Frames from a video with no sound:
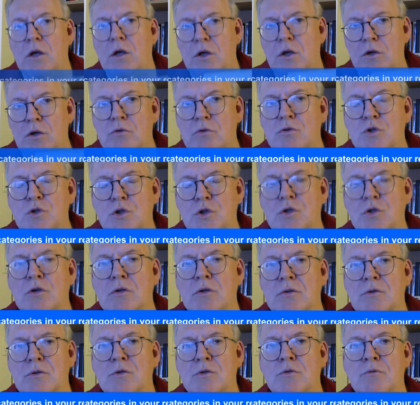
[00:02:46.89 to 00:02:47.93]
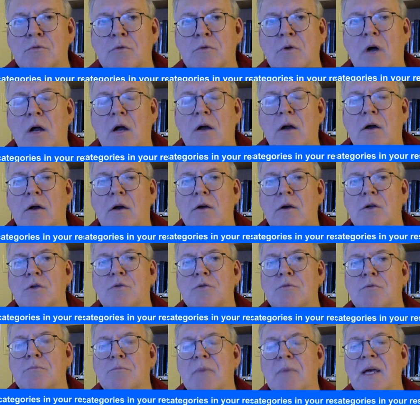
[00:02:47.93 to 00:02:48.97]
You should to
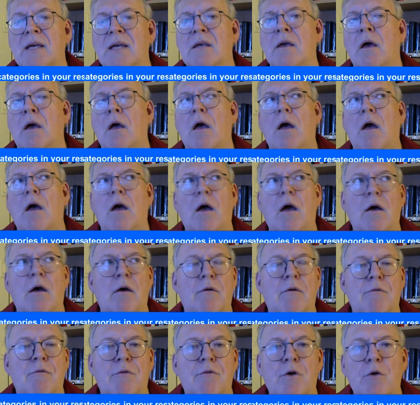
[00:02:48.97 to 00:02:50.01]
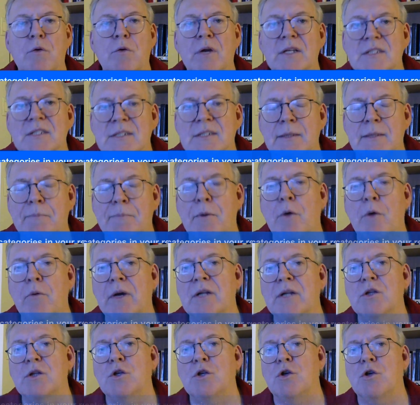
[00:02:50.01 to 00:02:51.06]
make very
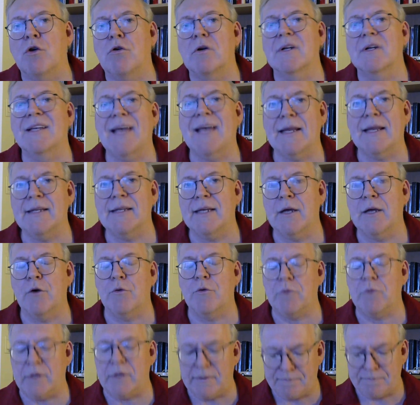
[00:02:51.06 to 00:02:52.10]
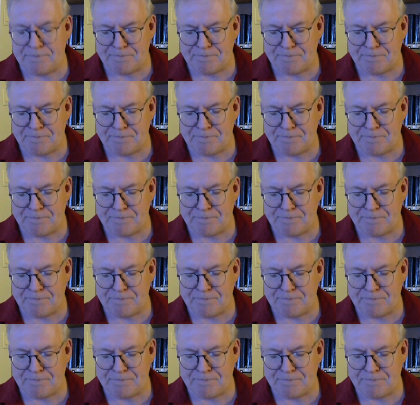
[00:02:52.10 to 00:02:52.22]
separate your category.